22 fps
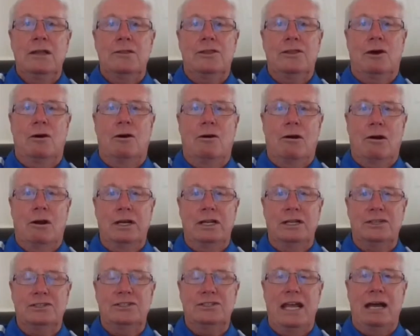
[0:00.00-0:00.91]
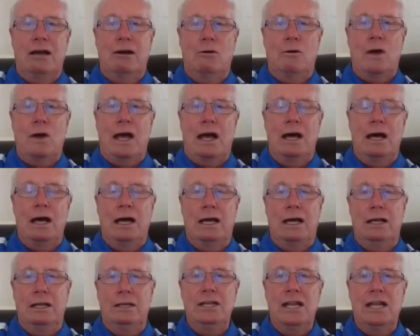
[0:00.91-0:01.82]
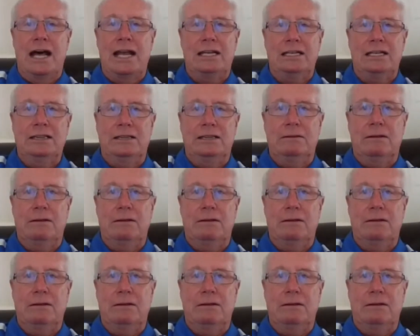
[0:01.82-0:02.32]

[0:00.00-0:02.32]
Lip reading: The heart is now not